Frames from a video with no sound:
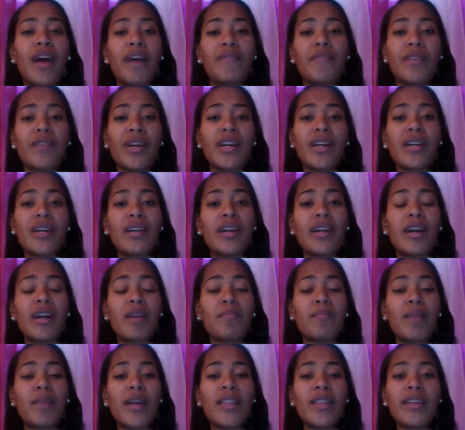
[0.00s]
for her and
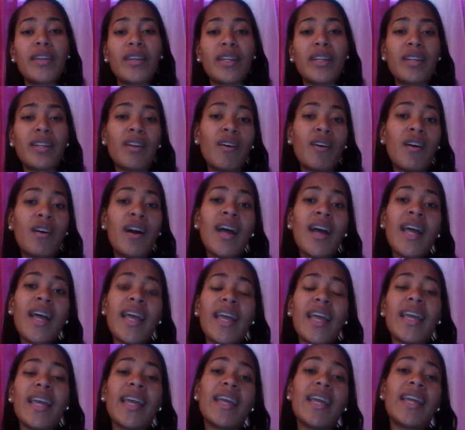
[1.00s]
her mother-in-law,
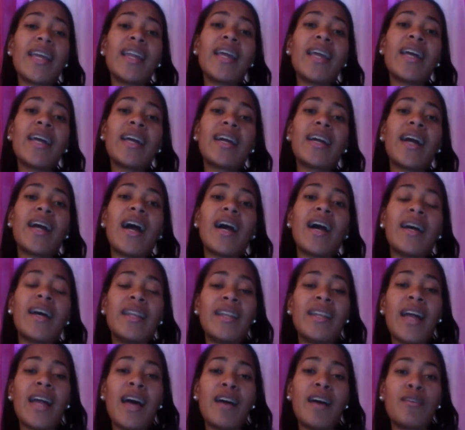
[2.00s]
and God
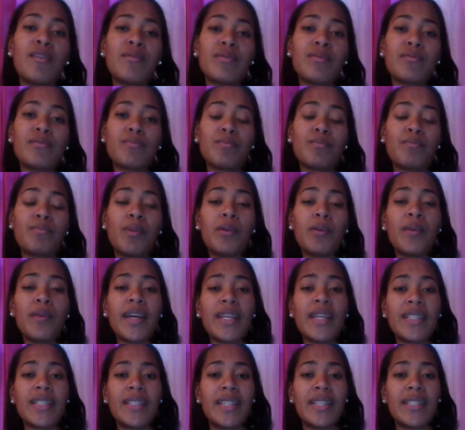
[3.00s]
allows
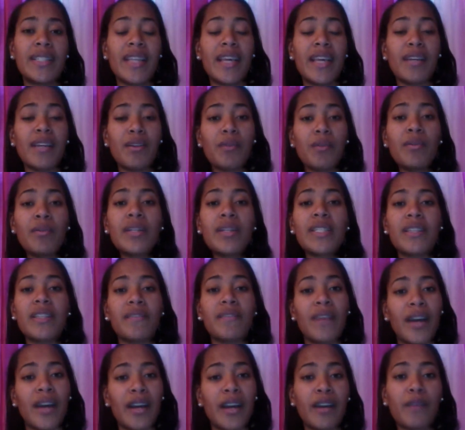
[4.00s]
Boaz to take notice
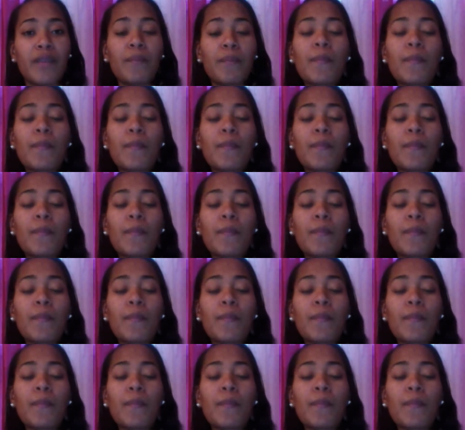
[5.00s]
of her.